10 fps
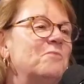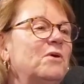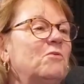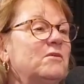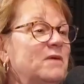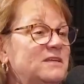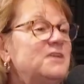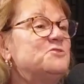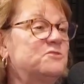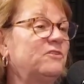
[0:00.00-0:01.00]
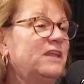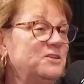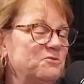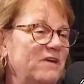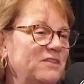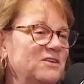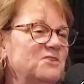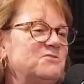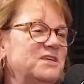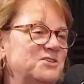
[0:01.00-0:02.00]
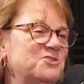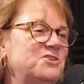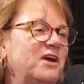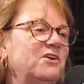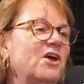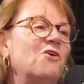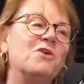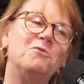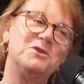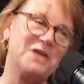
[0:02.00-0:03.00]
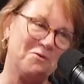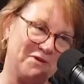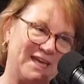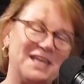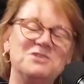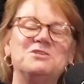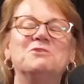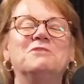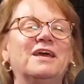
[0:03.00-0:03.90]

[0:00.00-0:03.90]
But one of my teachers, Feline Trevathan, who teaches chair yoga, which I will get into,